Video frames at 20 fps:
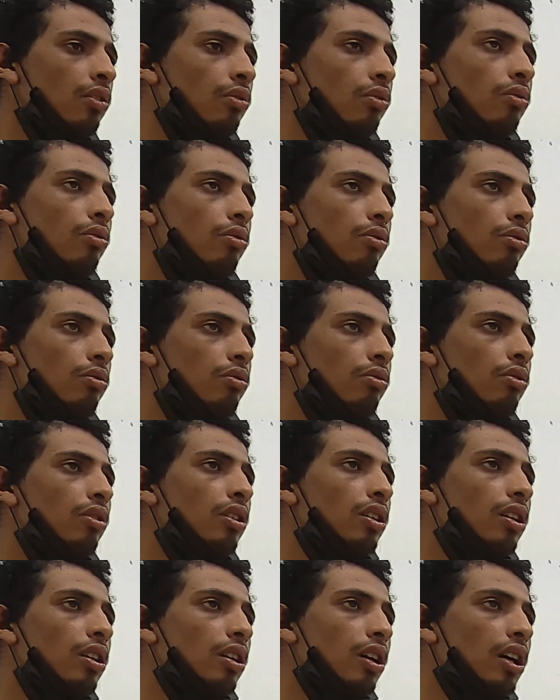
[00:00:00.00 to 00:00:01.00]
7
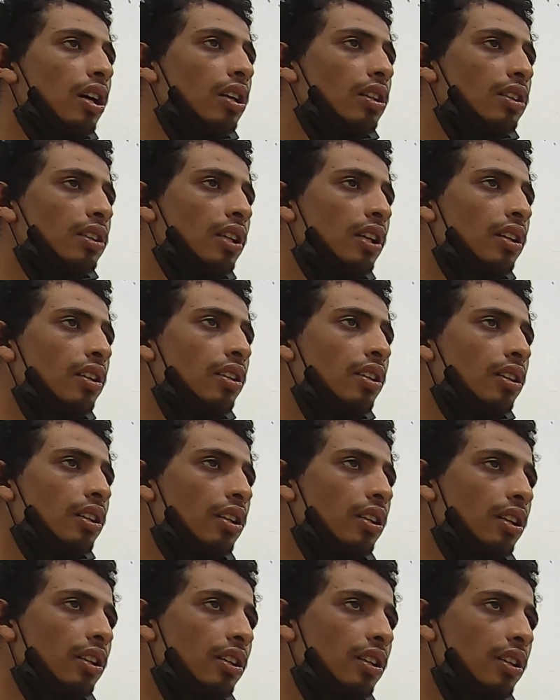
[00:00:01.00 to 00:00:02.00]
massacre, Screams
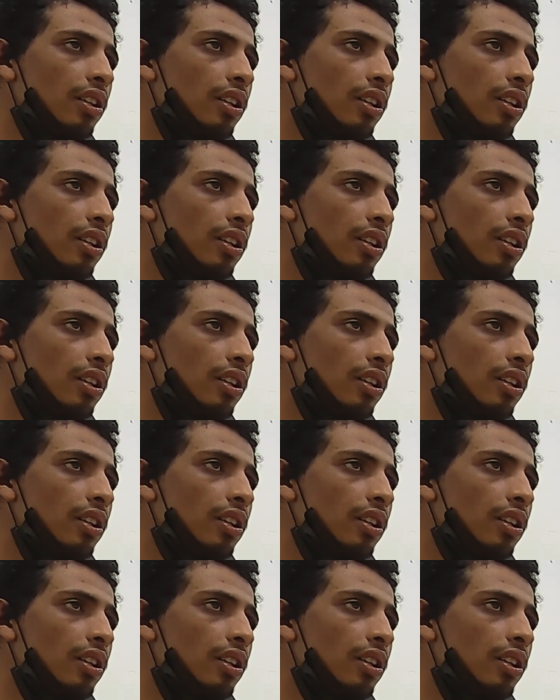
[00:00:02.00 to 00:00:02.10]
Before